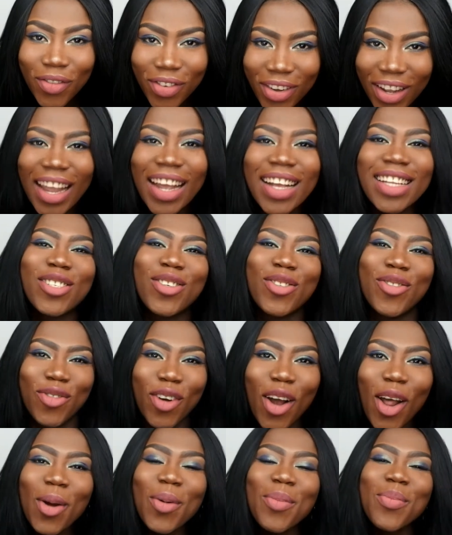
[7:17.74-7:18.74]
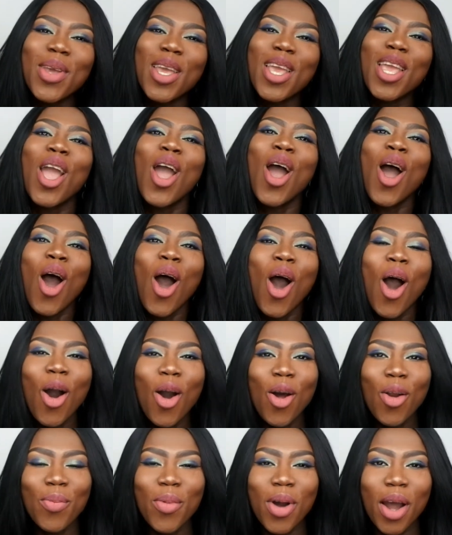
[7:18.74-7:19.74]
forget to follow me
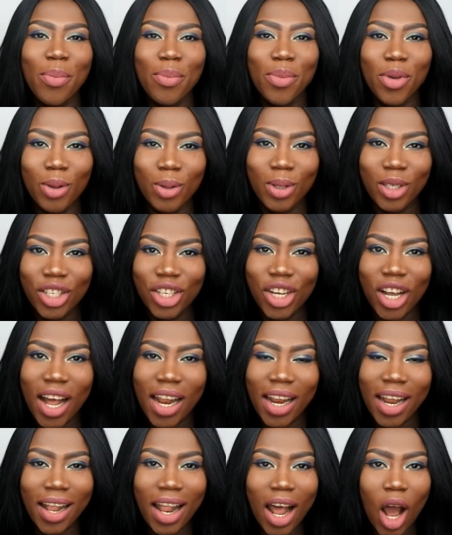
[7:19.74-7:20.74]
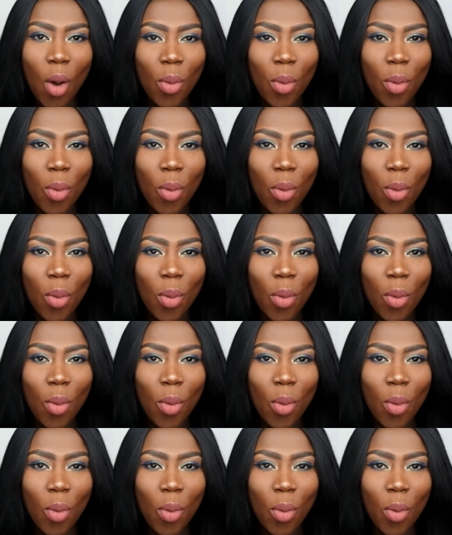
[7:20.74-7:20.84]
on my beauty channel.